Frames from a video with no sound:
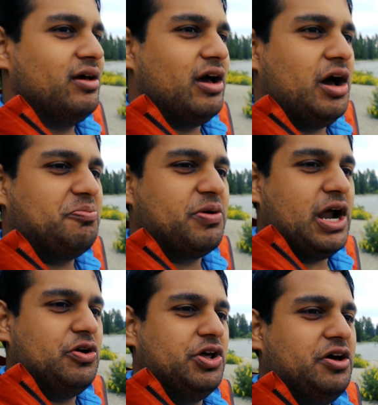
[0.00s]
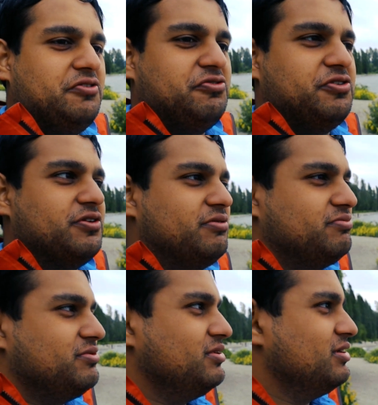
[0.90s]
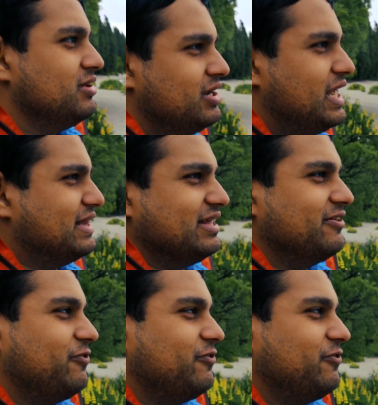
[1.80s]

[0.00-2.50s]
proud of, nothing to